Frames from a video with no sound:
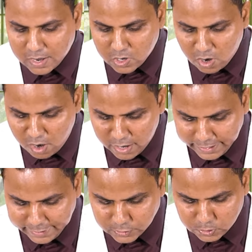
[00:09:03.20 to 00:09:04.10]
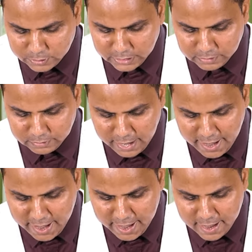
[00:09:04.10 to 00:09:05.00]
According to the
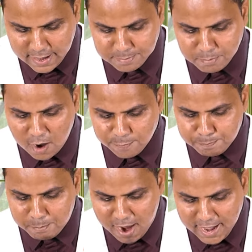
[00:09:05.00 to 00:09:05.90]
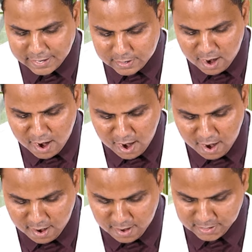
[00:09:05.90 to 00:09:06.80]
name of my
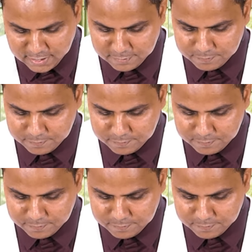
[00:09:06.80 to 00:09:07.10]
God.